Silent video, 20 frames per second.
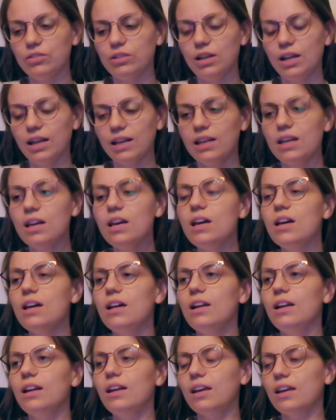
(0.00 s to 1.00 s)
Like
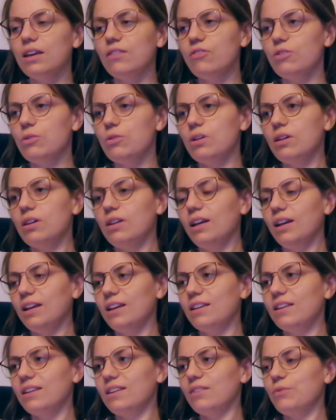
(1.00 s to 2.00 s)
if it,
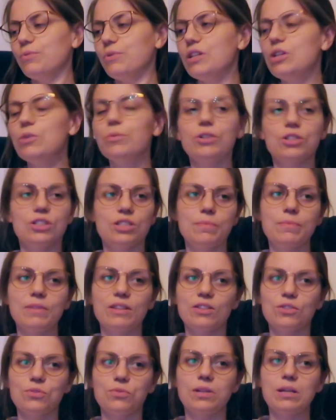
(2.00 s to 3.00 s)
like, when you watch something
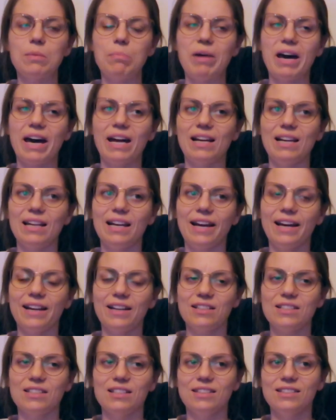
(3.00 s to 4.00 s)
that's really badly
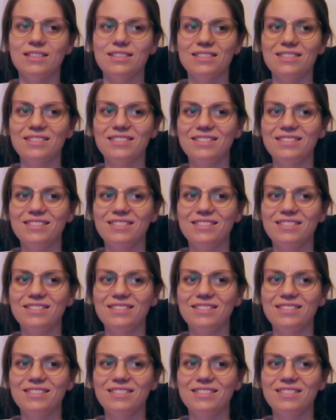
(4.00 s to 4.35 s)
acted,